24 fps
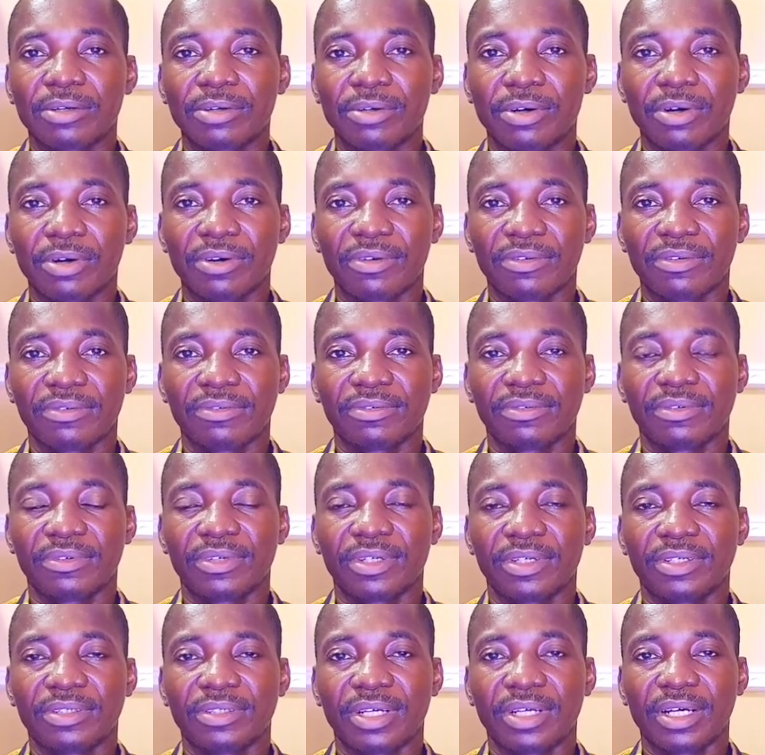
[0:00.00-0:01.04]
cough
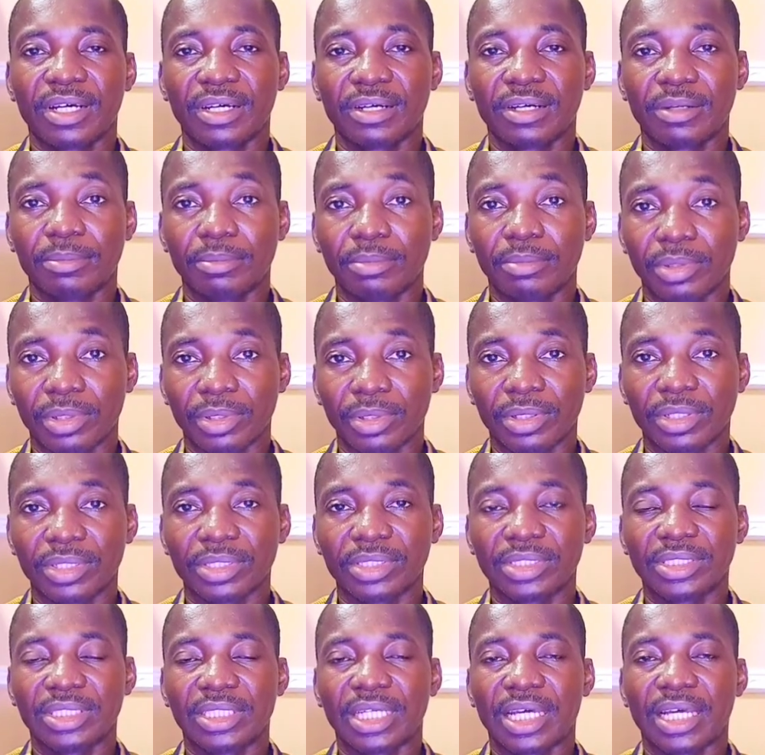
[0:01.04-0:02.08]

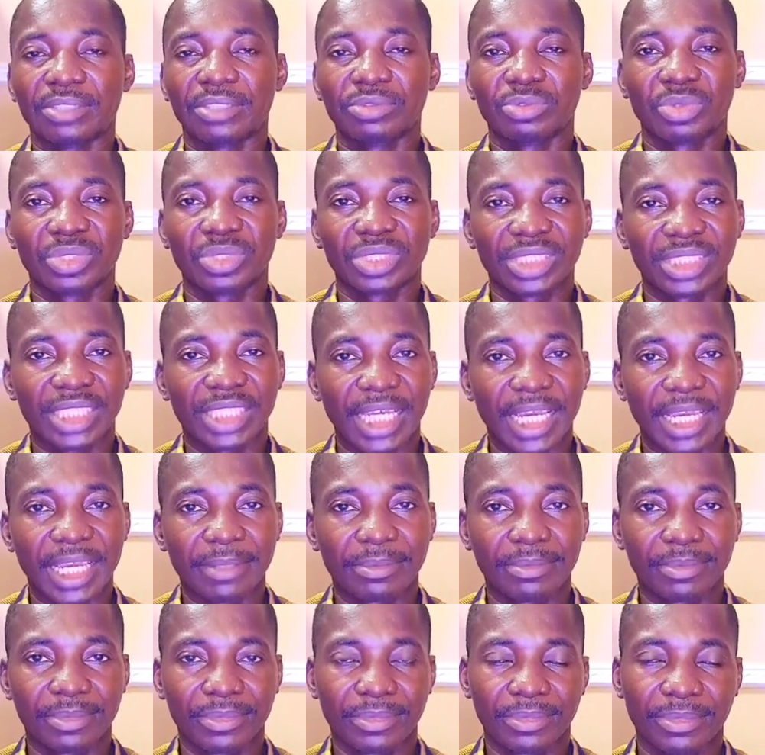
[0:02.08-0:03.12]
blood at one
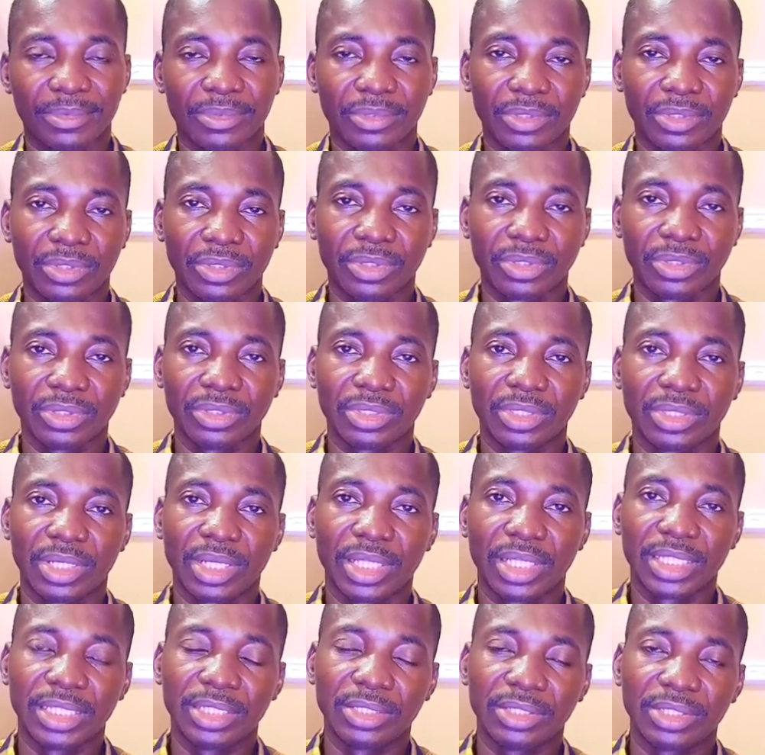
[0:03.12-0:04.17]
time or
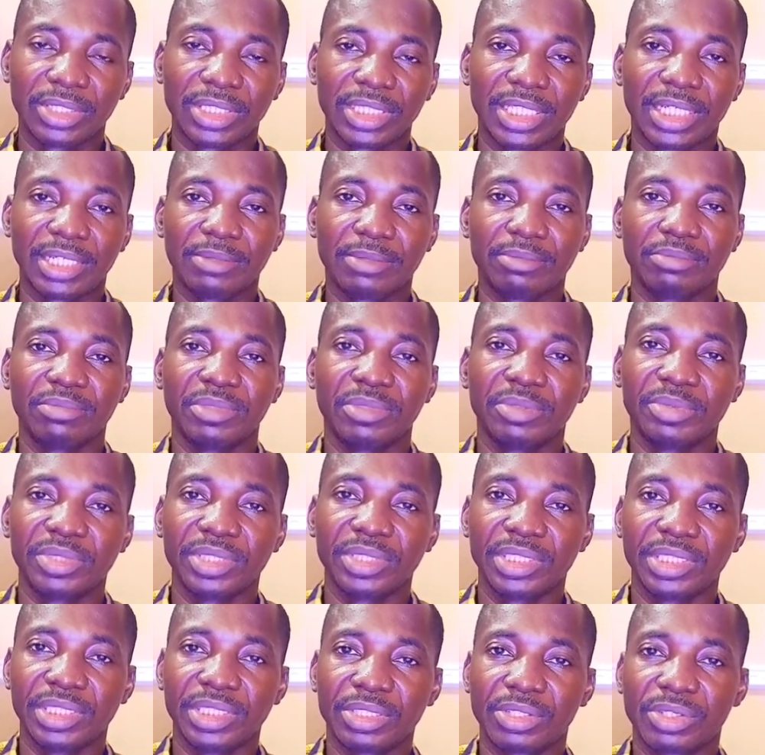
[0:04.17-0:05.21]
the other,
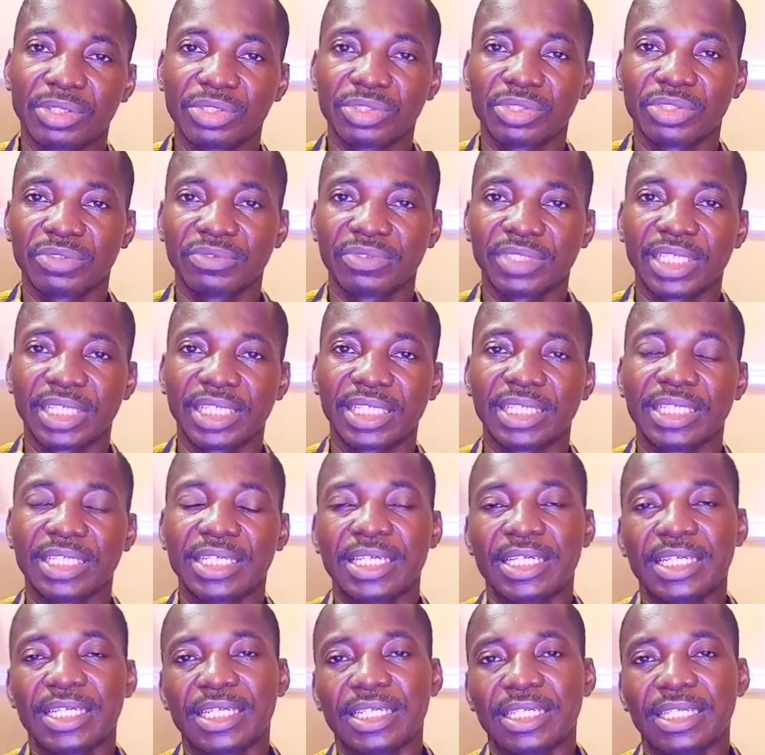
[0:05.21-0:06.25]
maybe in the course of their
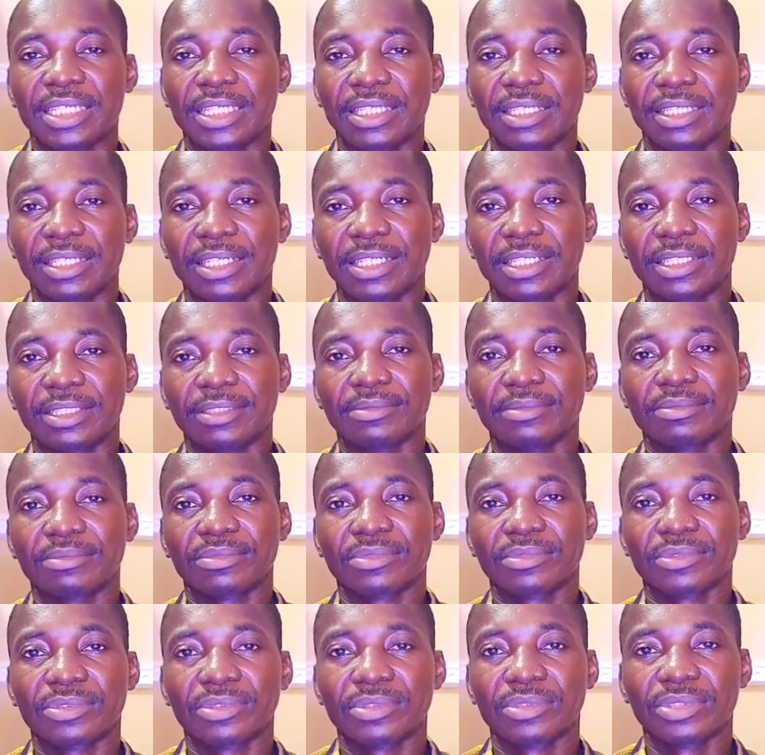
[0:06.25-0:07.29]
uh,
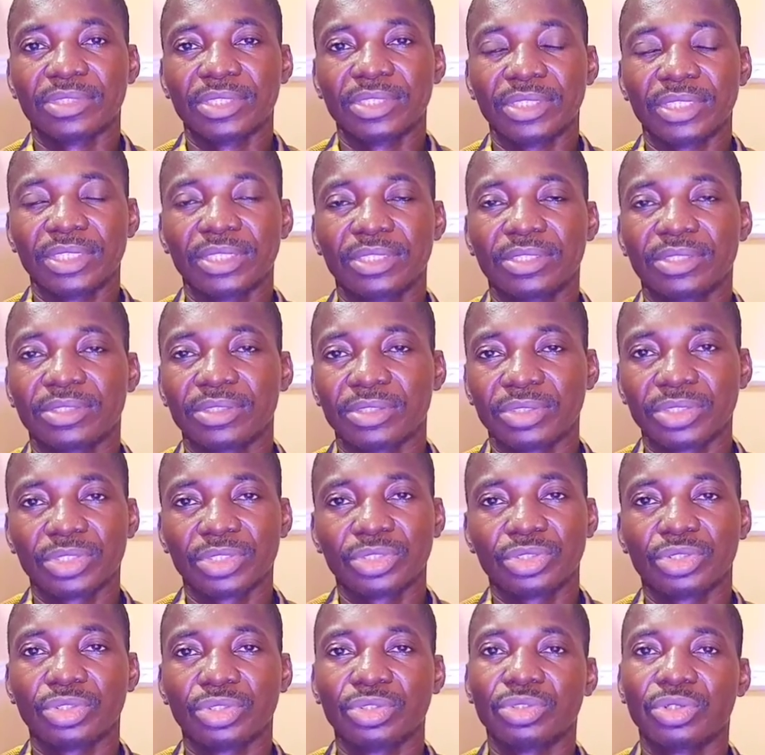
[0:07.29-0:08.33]
disease
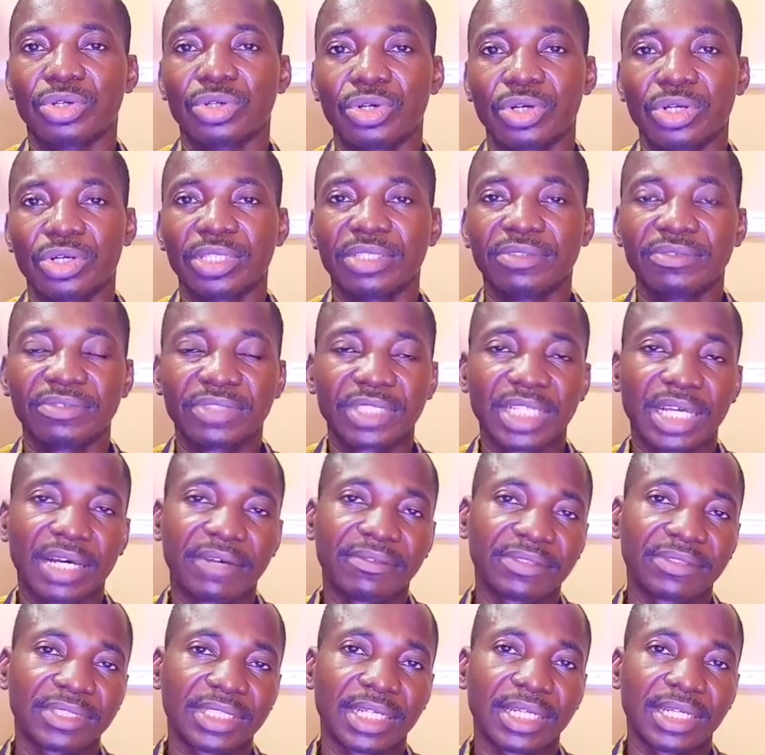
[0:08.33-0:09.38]
condition or even
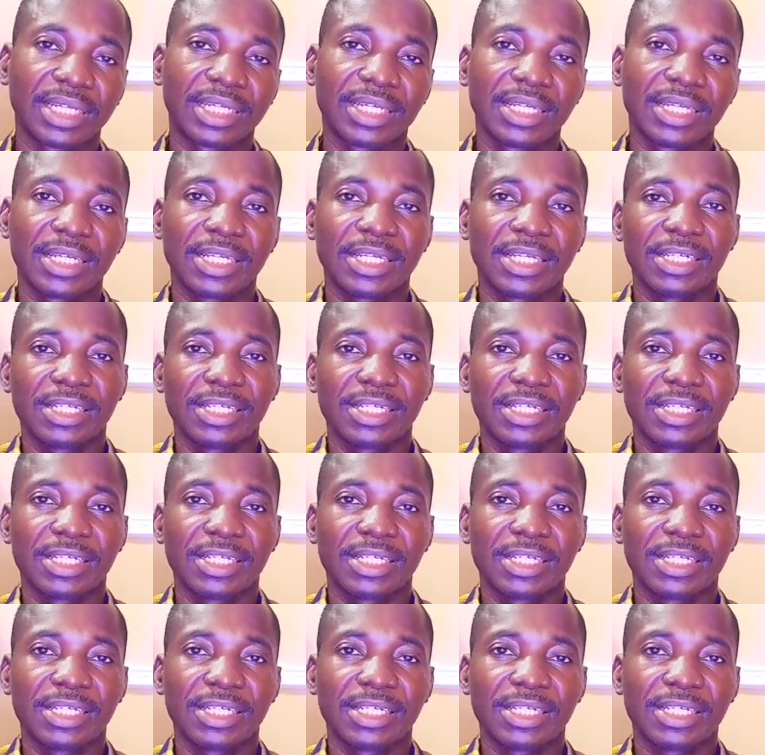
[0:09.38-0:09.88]
after